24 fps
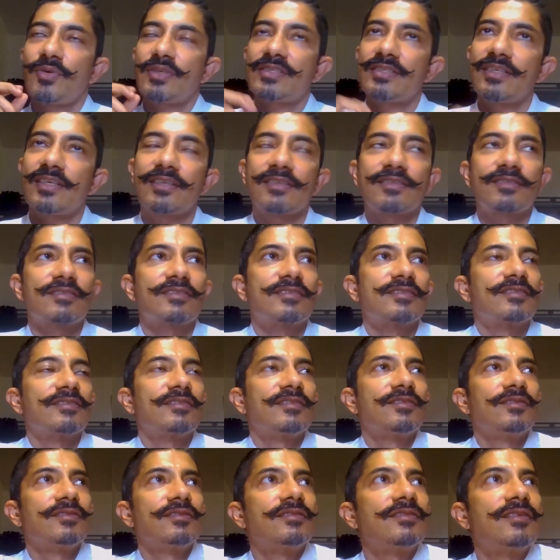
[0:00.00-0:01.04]
a question.
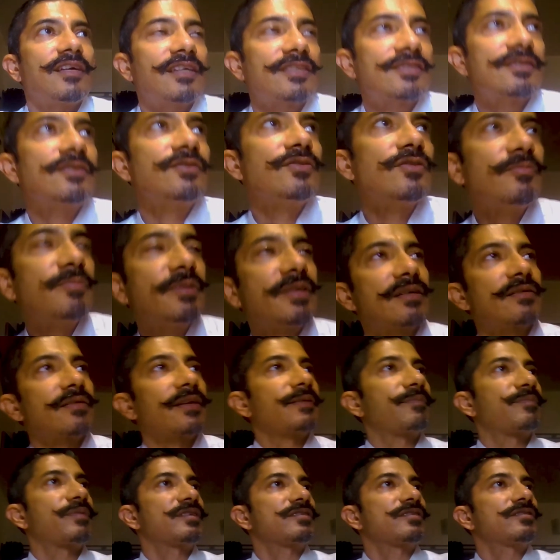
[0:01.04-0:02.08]
Actually, you'll be a
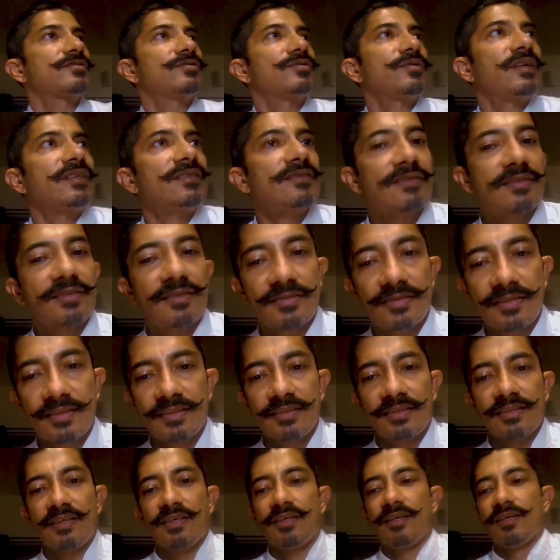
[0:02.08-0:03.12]
great person to answer this, right?